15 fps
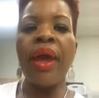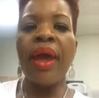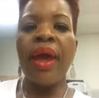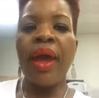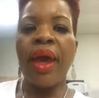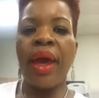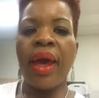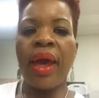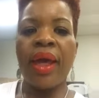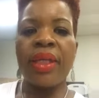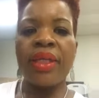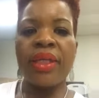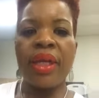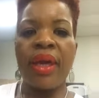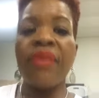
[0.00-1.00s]

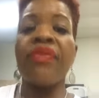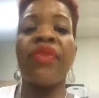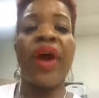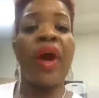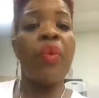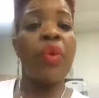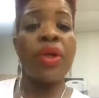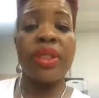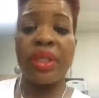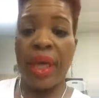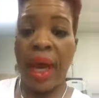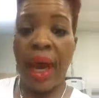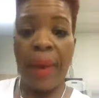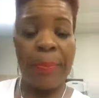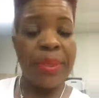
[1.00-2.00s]
And if that were to
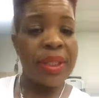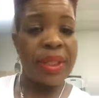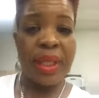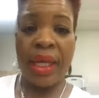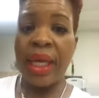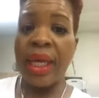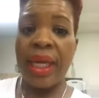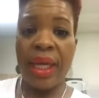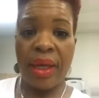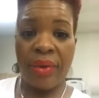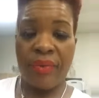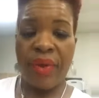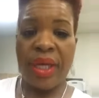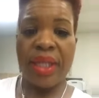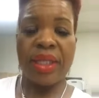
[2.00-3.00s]
happen to any
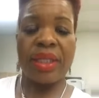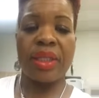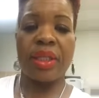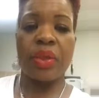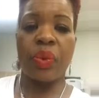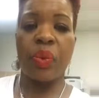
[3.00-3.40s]
of us,